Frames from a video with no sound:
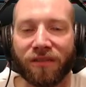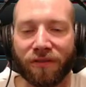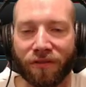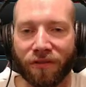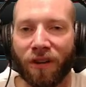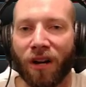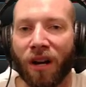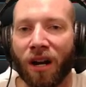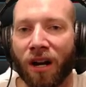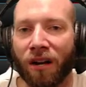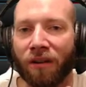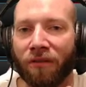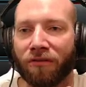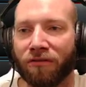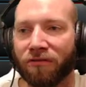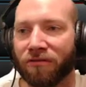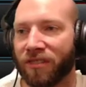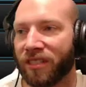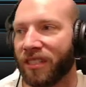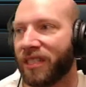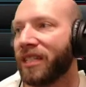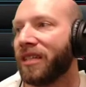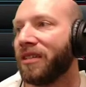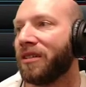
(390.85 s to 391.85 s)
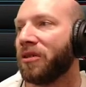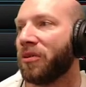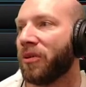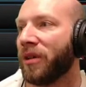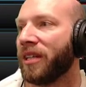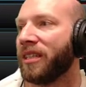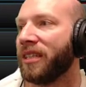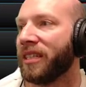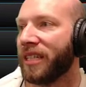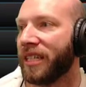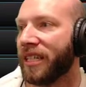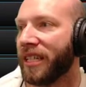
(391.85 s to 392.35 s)
far really
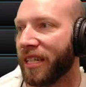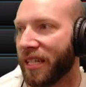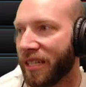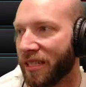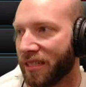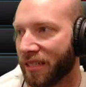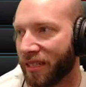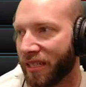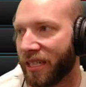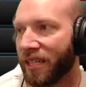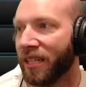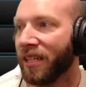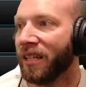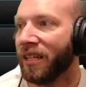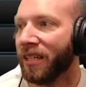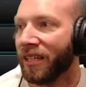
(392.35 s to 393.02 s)
quickly and easily.